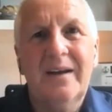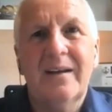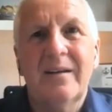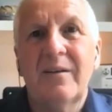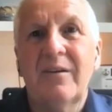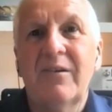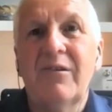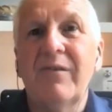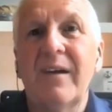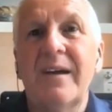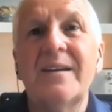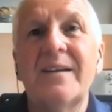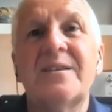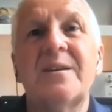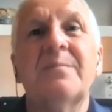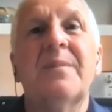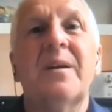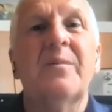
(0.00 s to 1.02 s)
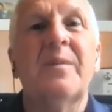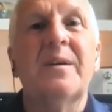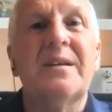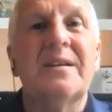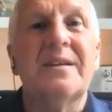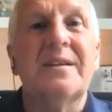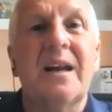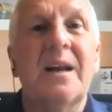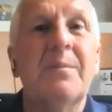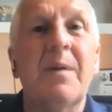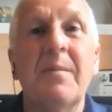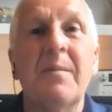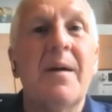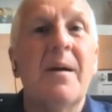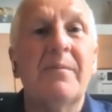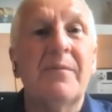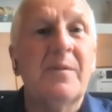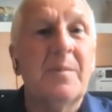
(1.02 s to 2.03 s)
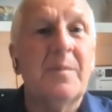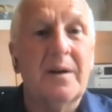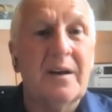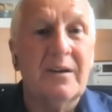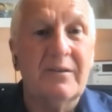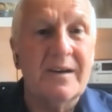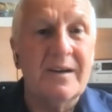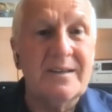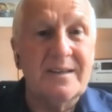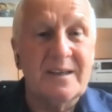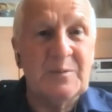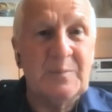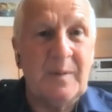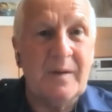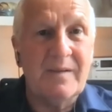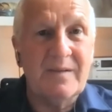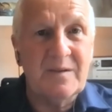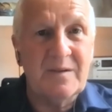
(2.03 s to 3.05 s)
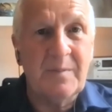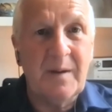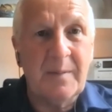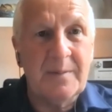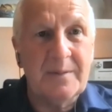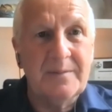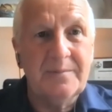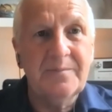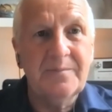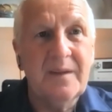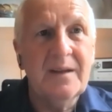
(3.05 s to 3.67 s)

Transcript: create something which is going to be memorable and great experience for people.